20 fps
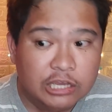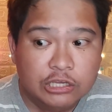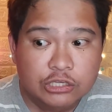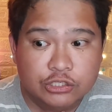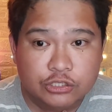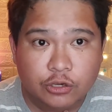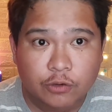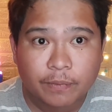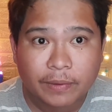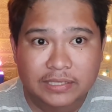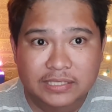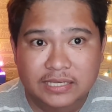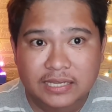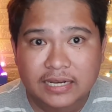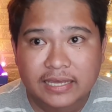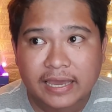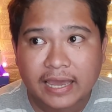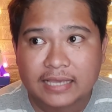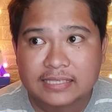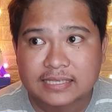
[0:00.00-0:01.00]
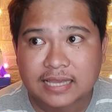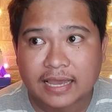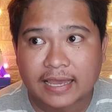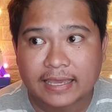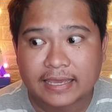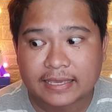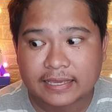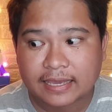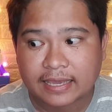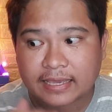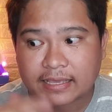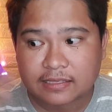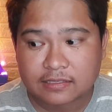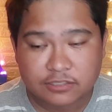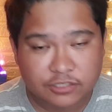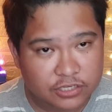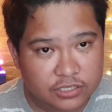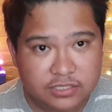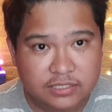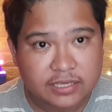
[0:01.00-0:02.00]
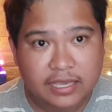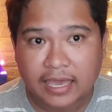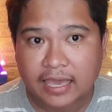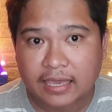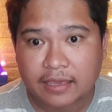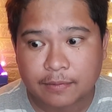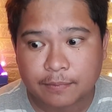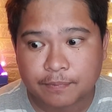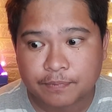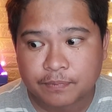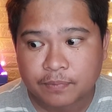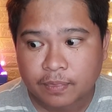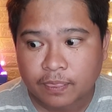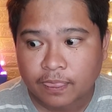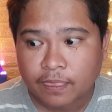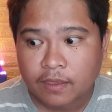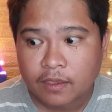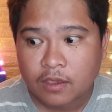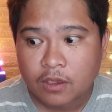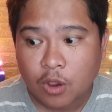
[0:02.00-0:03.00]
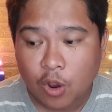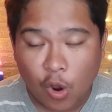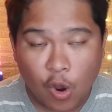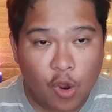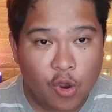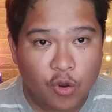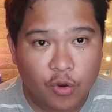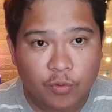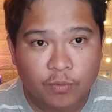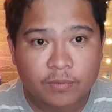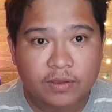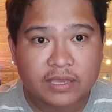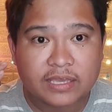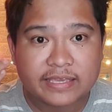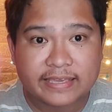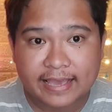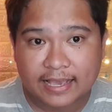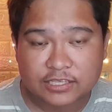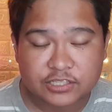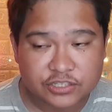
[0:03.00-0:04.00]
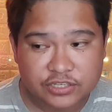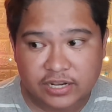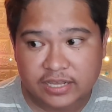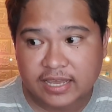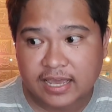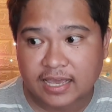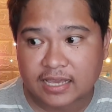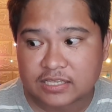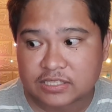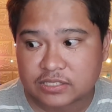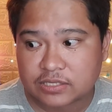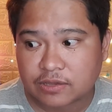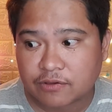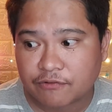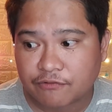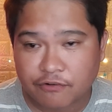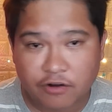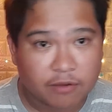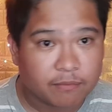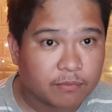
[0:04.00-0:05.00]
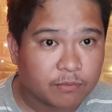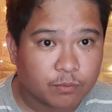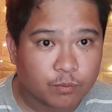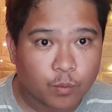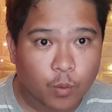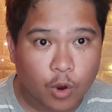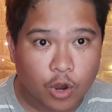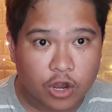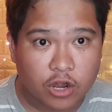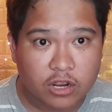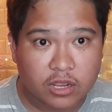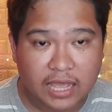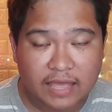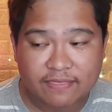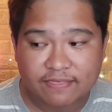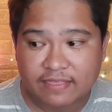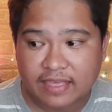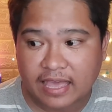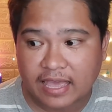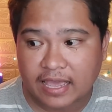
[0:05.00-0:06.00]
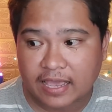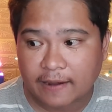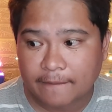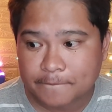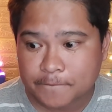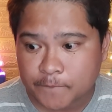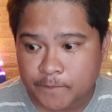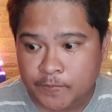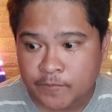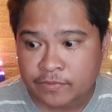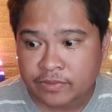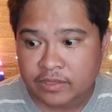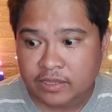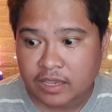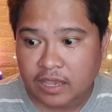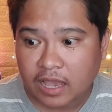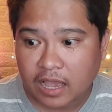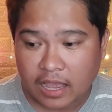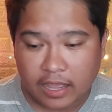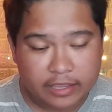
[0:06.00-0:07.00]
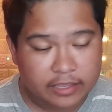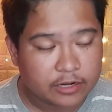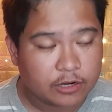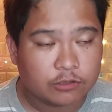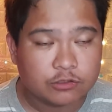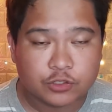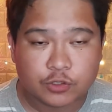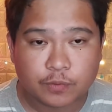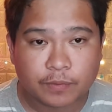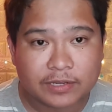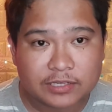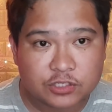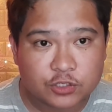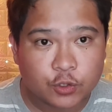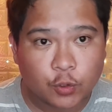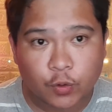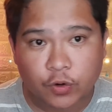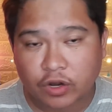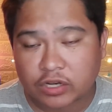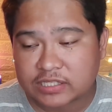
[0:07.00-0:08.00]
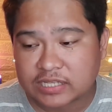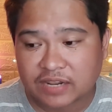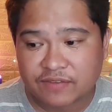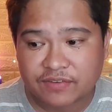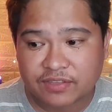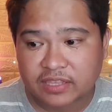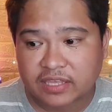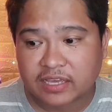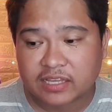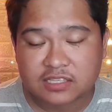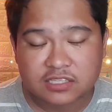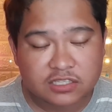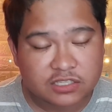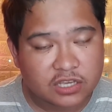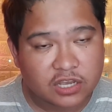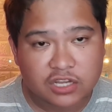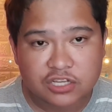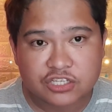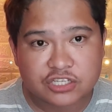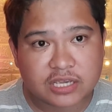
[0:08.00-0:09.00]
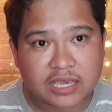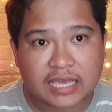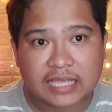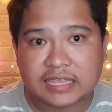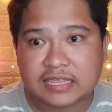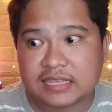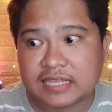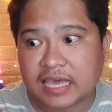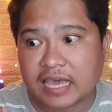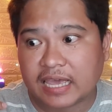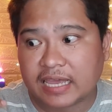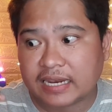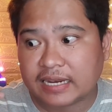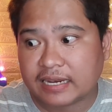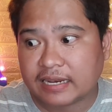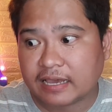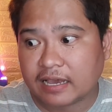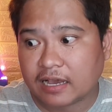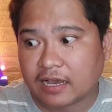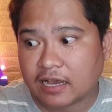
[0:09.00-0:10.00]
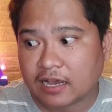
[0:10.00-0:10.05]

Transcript: So basically, guys, I just came home yesterday, guys, from work, and then, you know, do my chores and everything and such, and then